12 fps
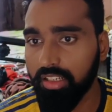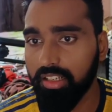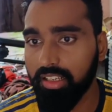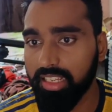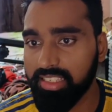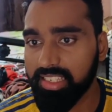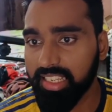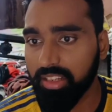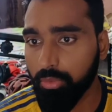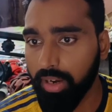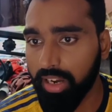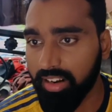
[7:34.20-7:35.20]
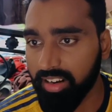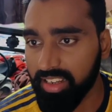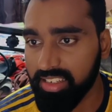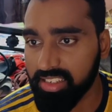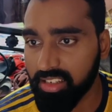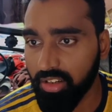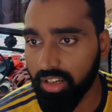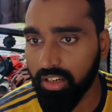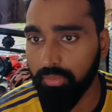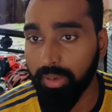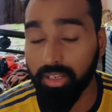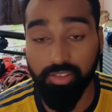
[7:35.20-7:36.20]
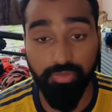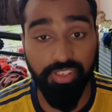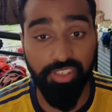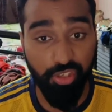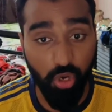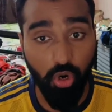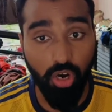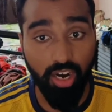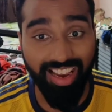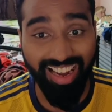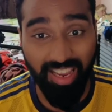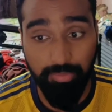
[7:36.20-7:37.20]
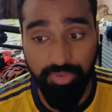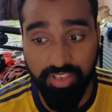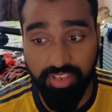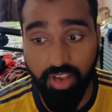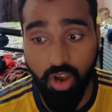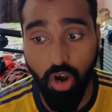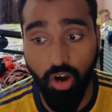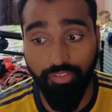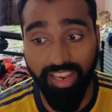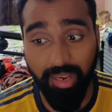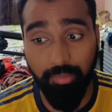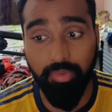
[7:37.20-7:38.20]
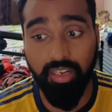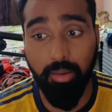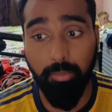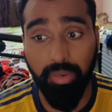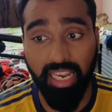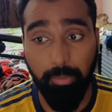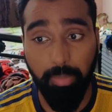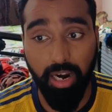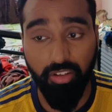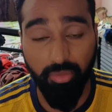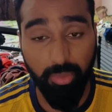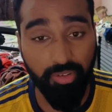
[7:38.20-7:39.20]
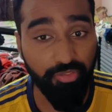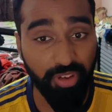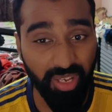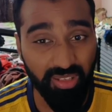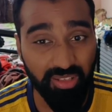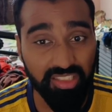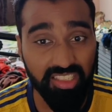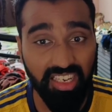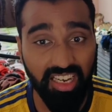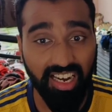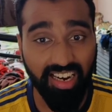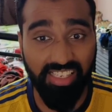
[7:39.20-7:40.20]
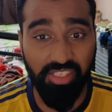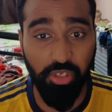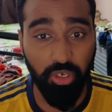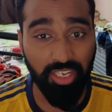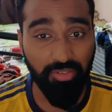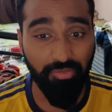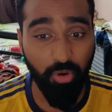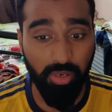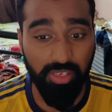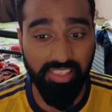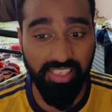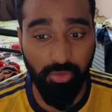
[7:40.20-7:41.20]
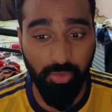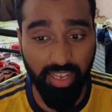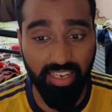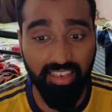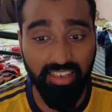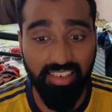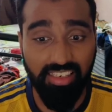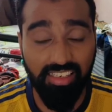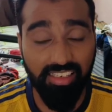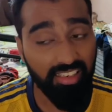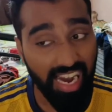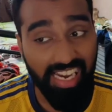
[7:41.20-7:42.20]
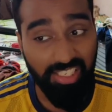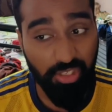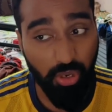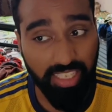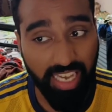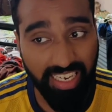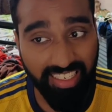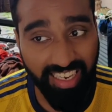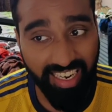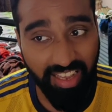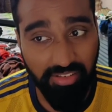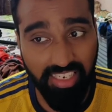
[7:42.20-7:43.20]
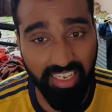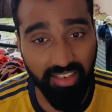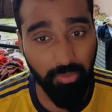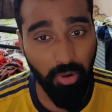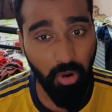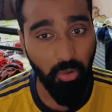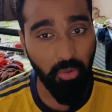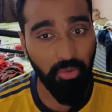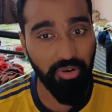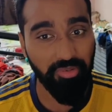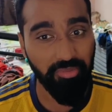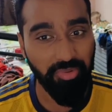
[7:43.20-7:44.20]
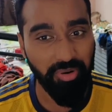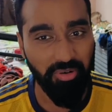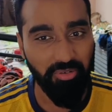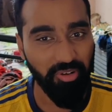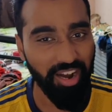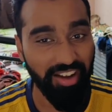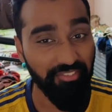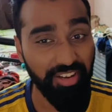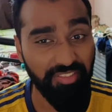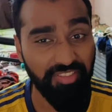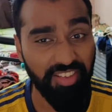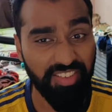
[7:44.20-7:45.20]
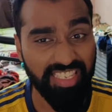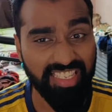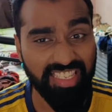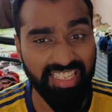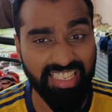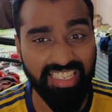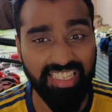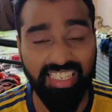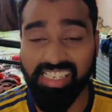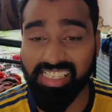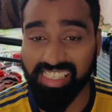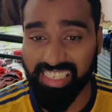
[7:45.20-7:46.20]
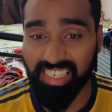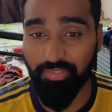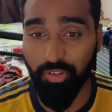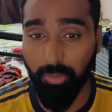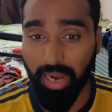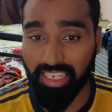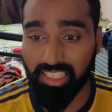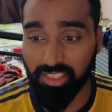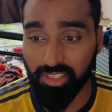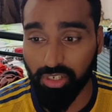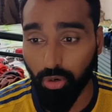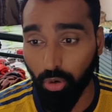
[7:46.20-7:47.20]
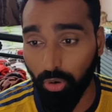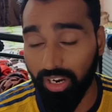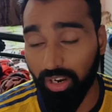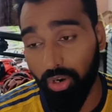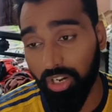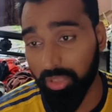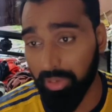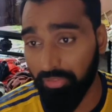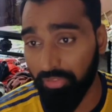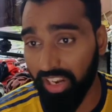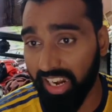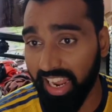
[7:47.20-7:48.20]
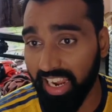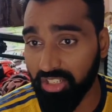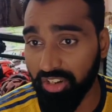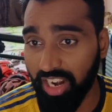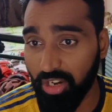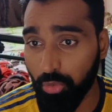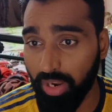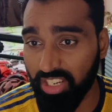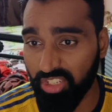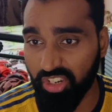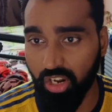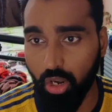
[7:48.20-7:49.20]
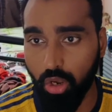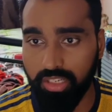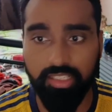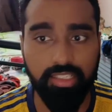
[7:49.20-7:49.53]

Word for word: let's see where is go- uh, because we saw a glimpse of him being a part of the midfield against Nottingham Forest as well. I saw that and I was like, bro, bro, we've, we seen City City fullbacks go go into the midfield and actually try to venture a lot,